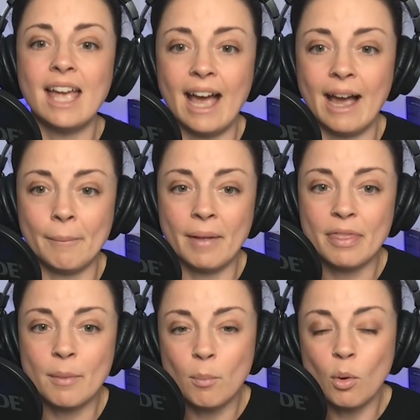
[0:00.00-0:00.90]
Um, and
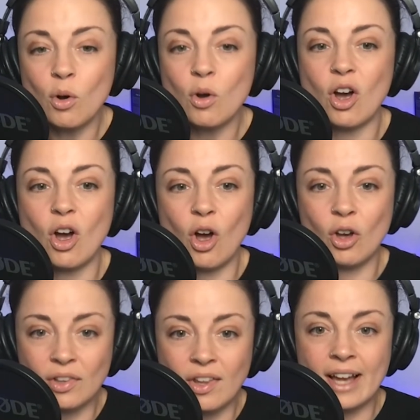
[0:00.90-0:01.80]
the more
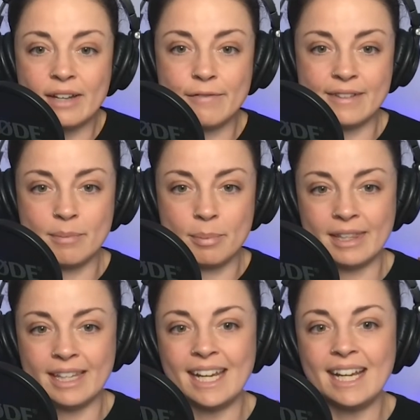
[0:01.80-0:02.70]
online
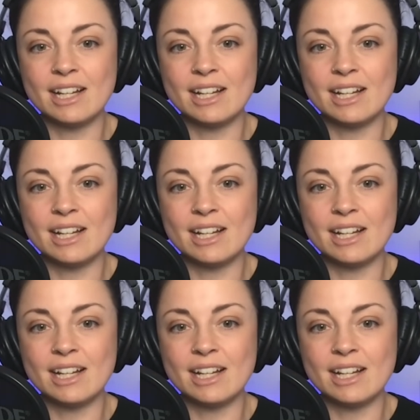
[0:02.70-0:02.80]
visibility